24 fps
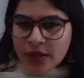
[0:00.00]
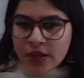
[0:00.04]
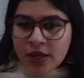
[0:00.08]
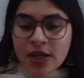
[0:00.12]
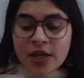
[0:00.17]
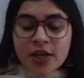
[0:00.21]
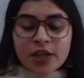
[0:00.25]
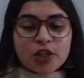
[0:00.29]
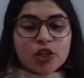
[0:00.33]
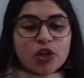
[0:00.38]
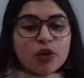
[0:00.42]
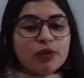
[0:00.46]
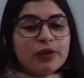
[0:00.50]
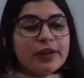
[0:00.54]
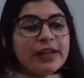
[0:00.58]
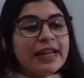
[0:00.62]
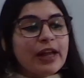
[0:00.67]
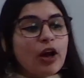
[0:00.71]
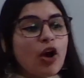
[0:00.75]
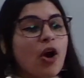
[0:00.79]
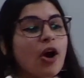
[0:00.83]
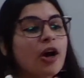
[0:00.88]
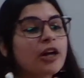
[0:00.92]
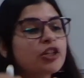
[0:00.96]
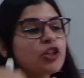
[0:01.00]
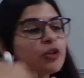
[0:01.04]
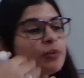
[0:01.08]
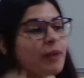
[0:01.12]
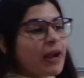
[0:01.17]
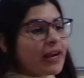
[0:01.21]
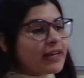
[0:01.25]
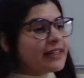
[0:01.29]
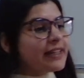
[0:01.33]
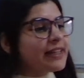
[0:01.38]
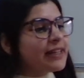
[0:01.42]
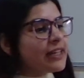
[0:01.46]
you will
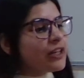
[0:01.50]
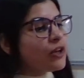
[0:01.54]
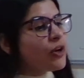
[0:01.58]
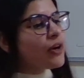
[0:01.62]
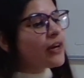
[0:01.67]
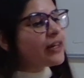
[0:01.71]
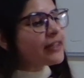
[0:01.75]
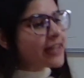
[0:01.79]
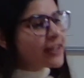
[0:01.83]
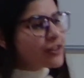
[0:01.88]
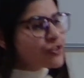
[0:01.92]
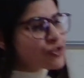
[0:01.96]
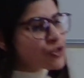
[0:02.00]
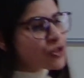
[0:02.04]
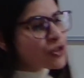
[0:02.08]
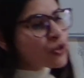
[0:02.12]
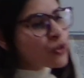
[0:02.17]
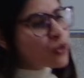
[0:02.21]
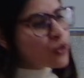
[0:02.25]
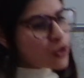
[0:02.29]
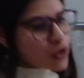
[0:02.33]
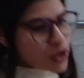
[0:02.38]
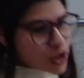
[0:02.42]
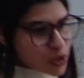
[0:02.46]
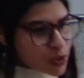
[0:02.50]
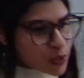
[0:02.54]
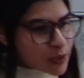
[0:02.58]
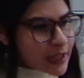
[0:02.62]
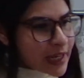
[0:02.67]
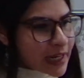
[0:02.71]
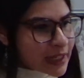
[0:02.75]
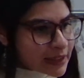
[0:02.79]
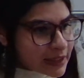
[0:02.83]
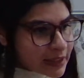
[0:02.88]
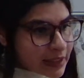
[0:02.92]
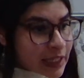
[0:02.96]
automatically, your attention goes to that
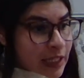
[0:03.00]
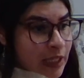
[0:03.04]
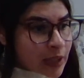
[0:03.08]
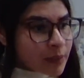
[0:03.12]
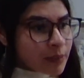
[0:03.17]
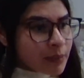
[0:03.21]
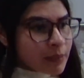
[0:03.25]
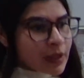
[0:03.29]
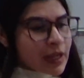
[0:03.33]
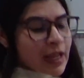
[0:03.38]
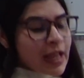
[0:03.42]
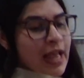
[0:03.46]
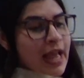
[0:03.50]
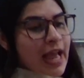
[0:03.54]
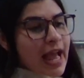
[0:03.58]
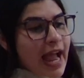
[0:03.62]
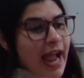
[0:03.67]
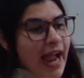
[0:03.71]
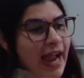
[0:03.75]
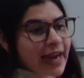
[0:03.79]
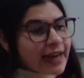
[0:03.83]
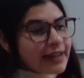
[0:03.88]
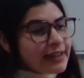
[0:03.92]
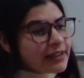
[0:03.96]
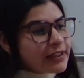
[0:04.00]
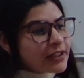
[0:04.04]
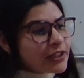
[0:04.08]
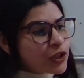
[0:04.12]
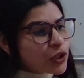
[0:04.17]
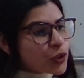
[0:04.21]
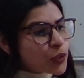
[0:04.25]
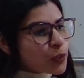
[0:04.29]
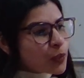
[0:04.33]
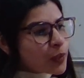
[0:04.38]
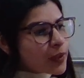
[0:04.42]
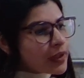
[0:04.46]
name and you
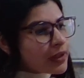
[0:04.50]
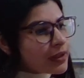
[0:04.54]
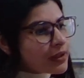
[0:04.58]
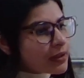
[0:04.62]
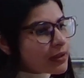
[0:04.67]
will